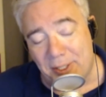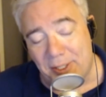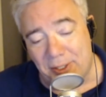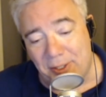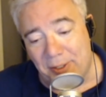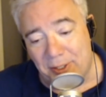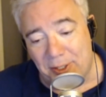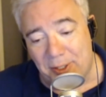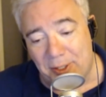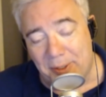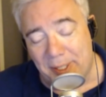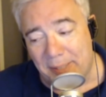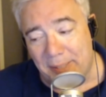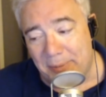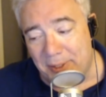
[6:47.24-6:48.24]
units. but
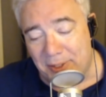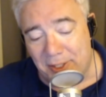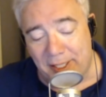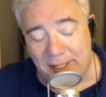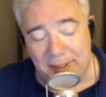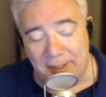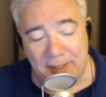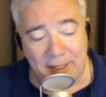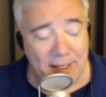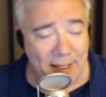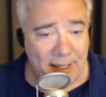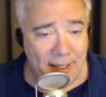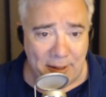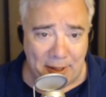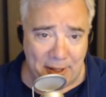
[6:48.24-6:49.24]
we'll see.
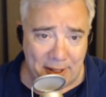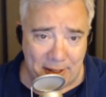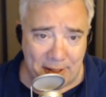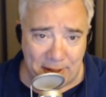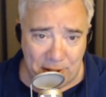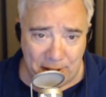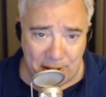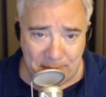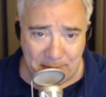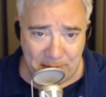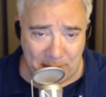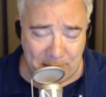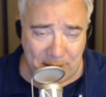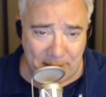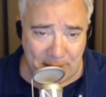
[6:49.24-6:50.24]
You know, I think their chip,
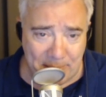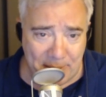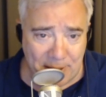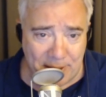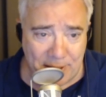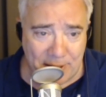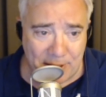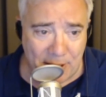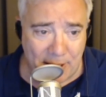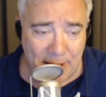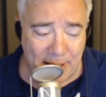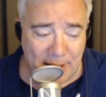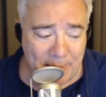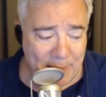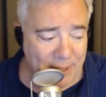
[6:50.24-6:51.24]
chipset business has gone
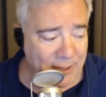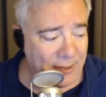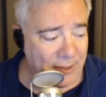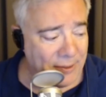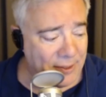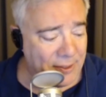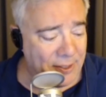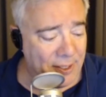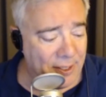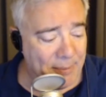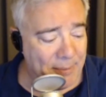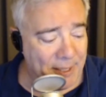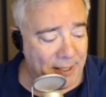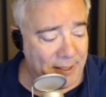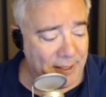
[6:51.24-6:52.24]
gangbusters this year
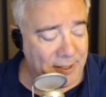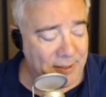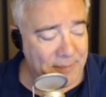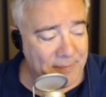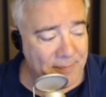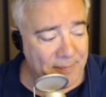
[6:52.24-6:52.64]
because,